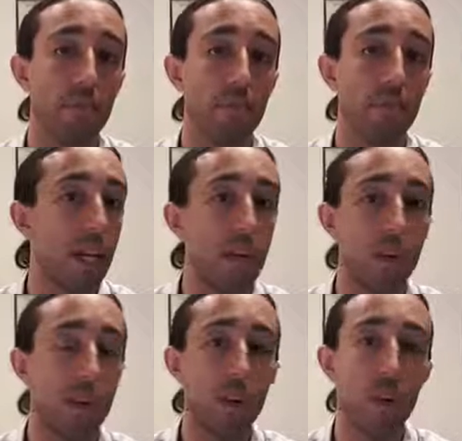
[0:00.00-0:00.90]
Again, if you have
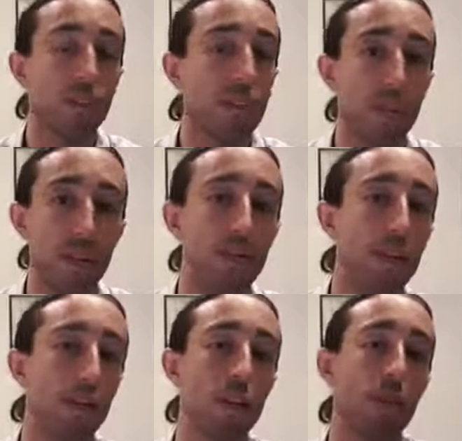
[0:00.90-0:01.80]
any questions, please feel
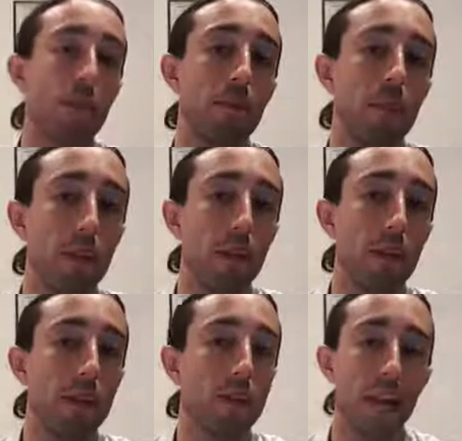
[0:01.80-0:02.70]
free to put them in the
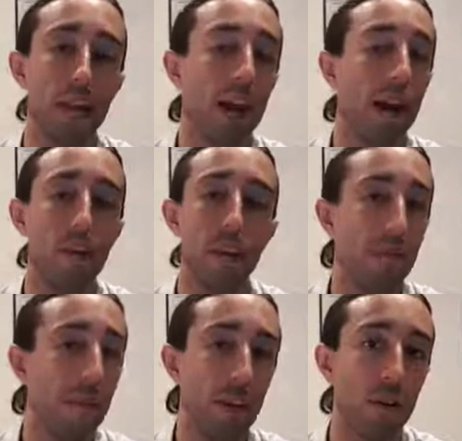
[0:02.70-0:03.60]
comments, either now or even
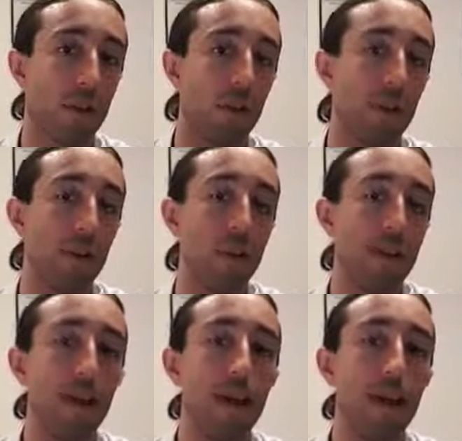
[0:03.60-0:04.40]
back on a replay.